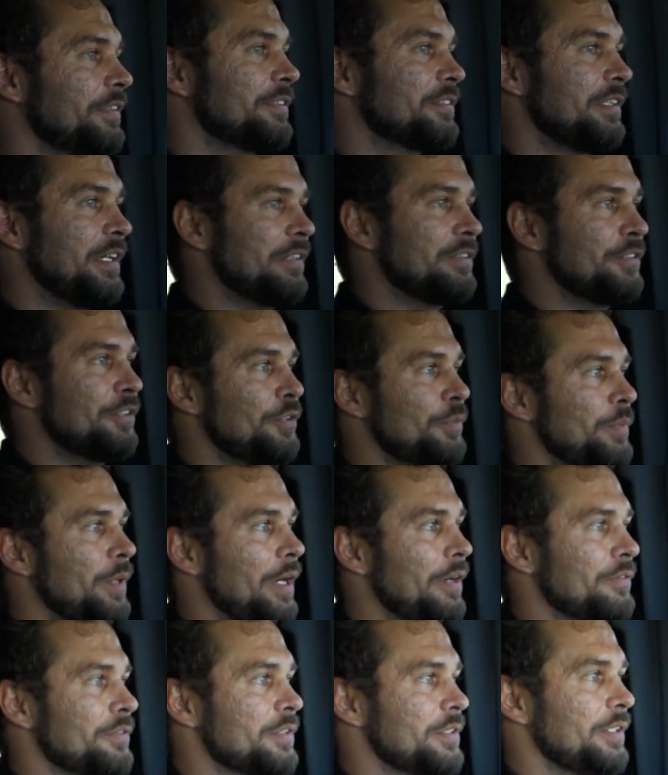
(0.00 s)
It's not too
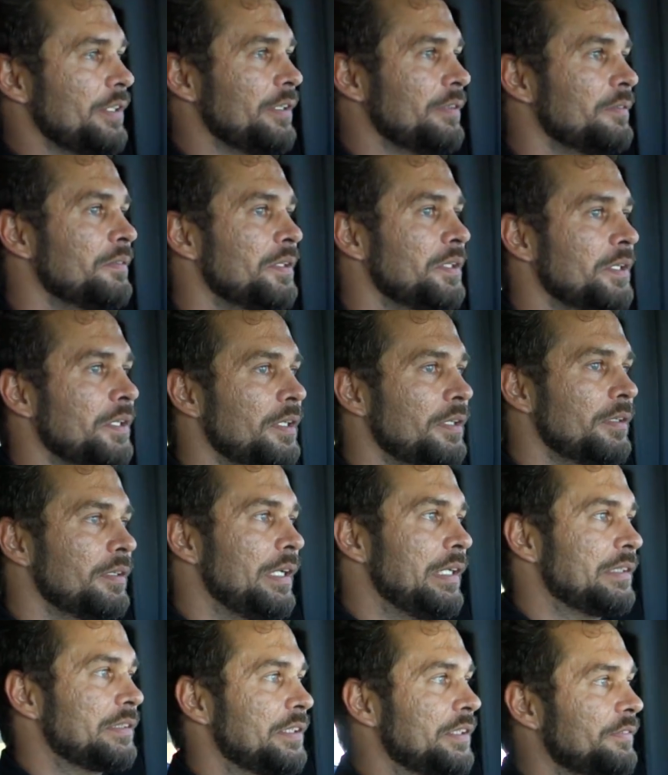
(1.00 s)
bouncy. It
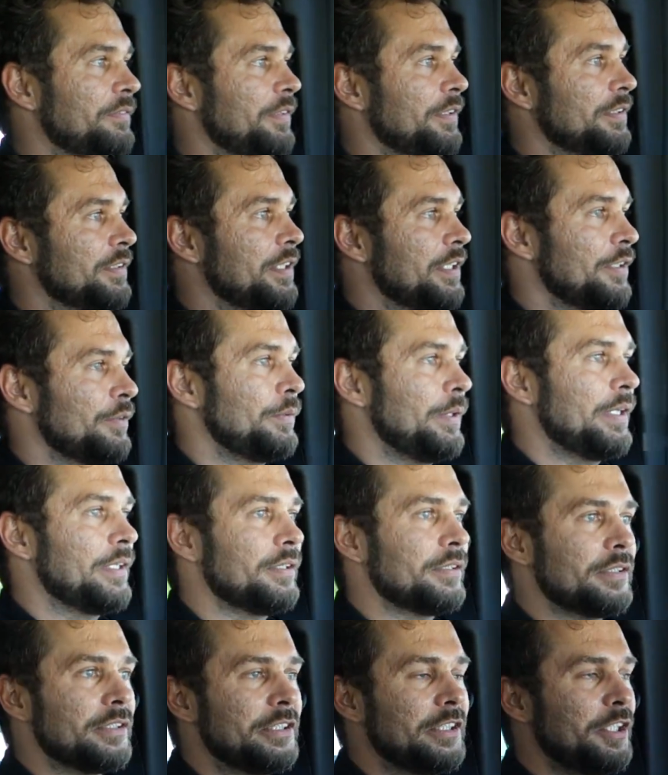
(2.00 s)
actually feels like a
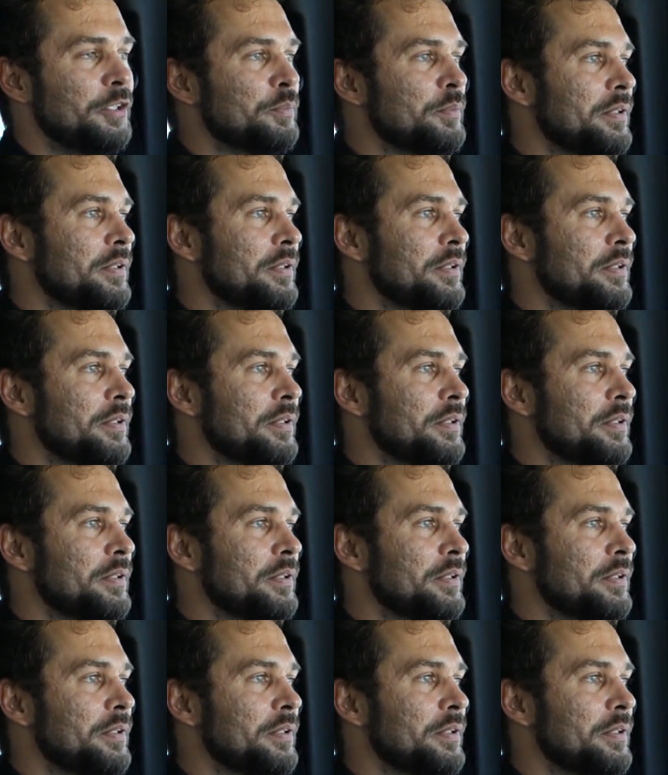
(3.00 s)
regular Jeep,